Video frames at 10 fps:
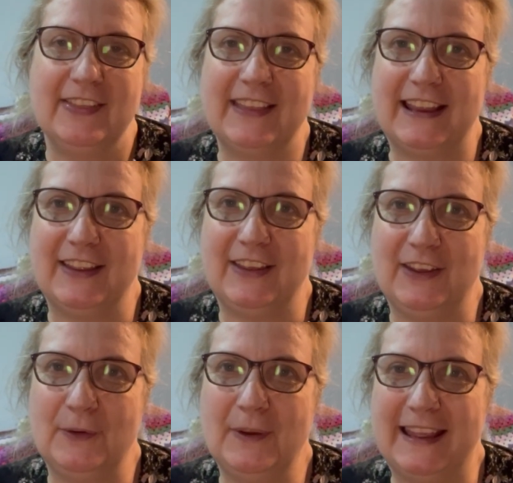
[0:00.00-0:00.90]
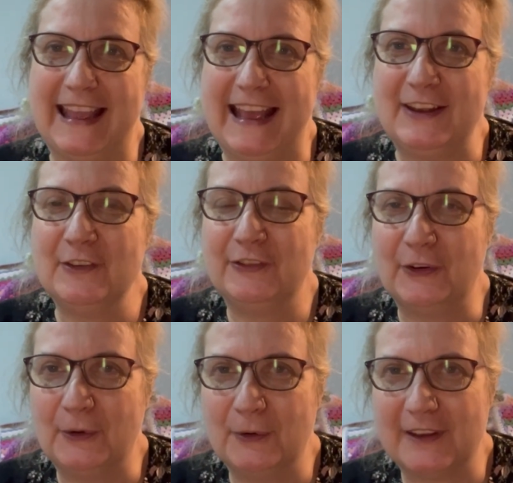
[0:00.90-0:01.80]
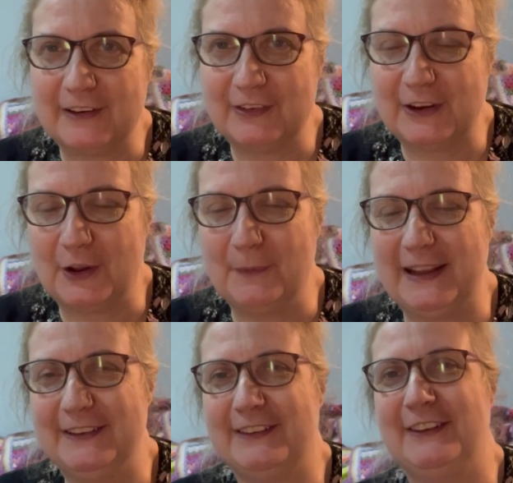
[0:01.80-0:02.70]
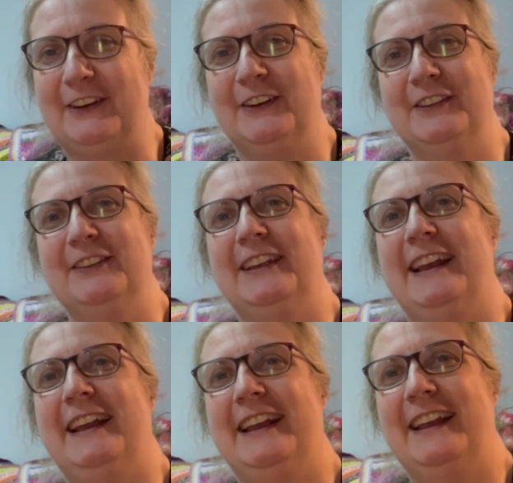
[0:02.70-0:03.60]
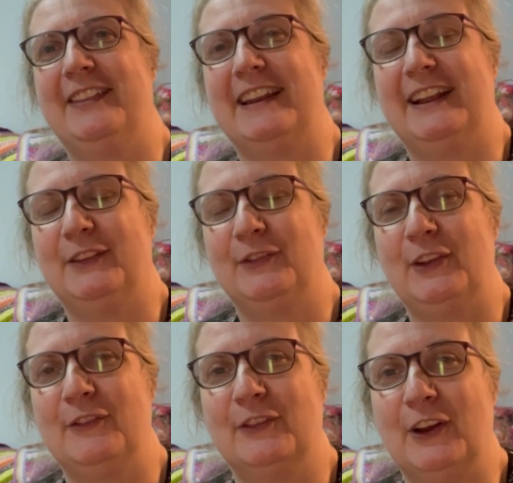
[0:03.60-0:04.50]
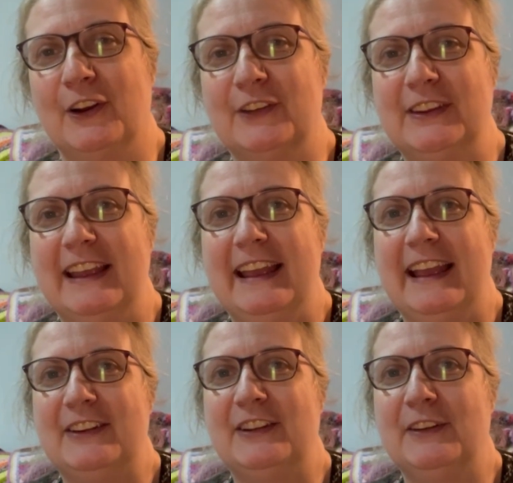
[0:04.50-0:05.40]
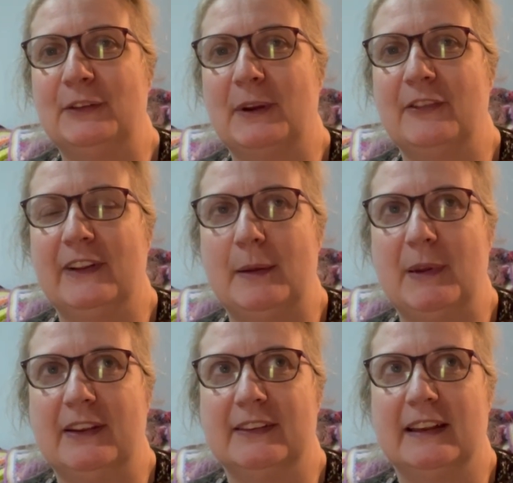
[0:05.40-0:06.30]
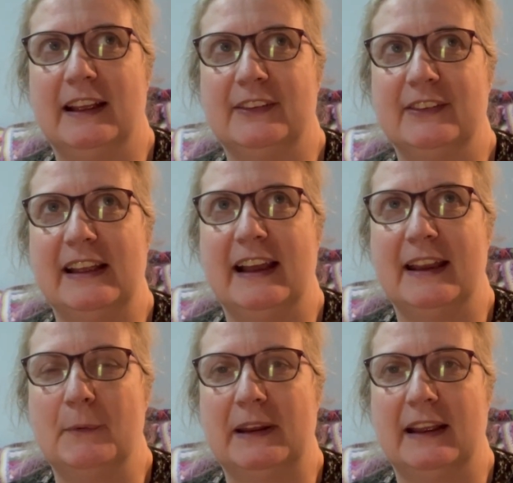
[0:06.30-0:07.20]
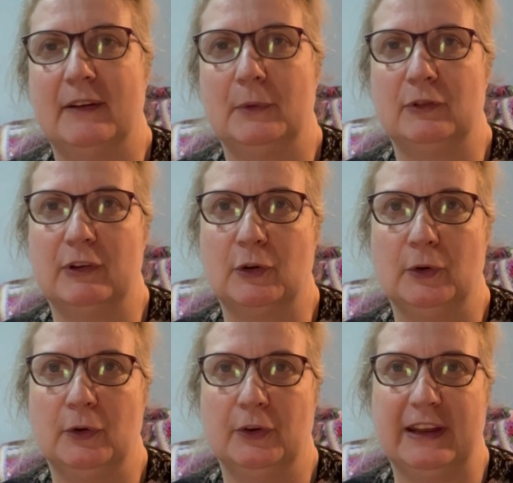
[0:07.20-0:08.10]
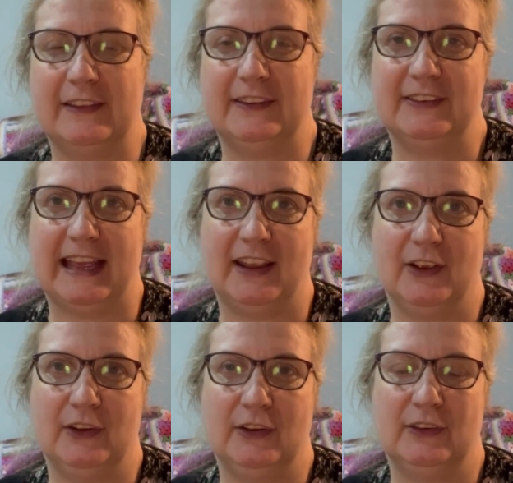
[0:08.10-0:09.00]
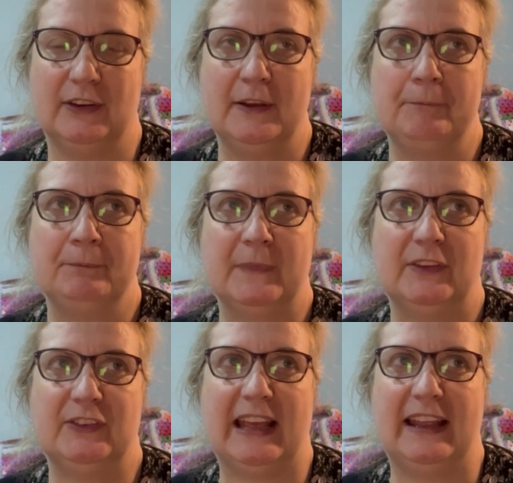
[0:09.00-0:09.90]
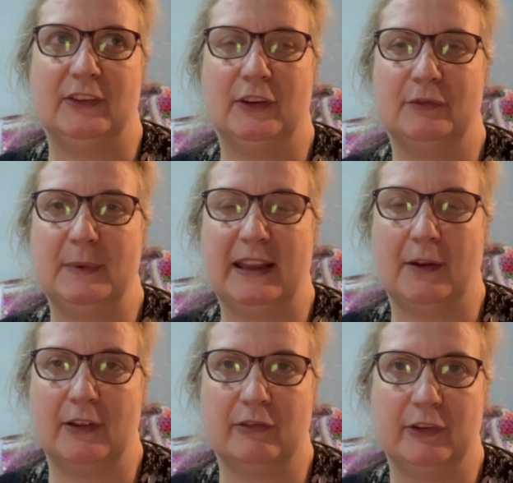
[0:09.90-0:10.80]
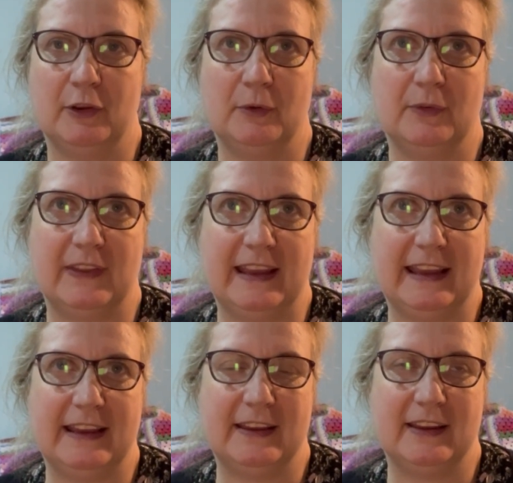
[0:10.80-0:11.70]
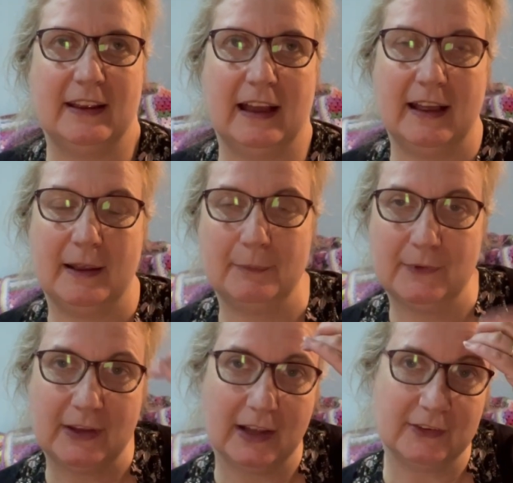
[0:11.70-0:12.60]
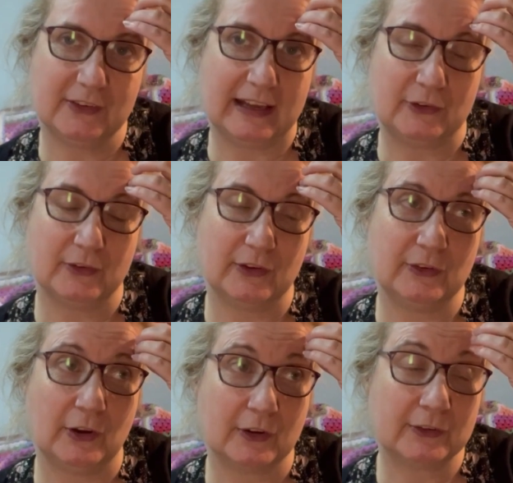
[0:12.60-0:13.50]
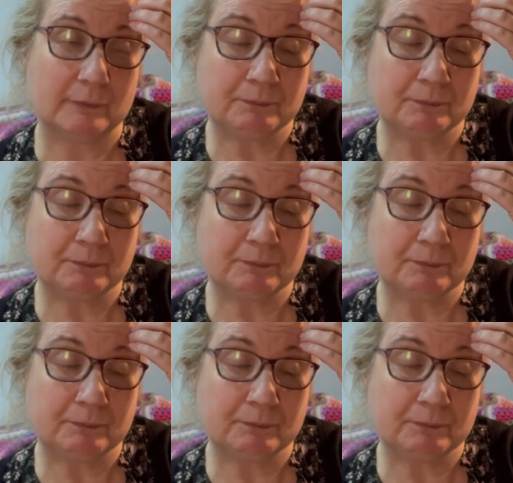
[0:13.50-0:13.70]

Thank you again for all the lovely comments on the last few vlogs. Do you know, it's quite funny because last night when I was recording the second set of me going through the yarn stash for the socks,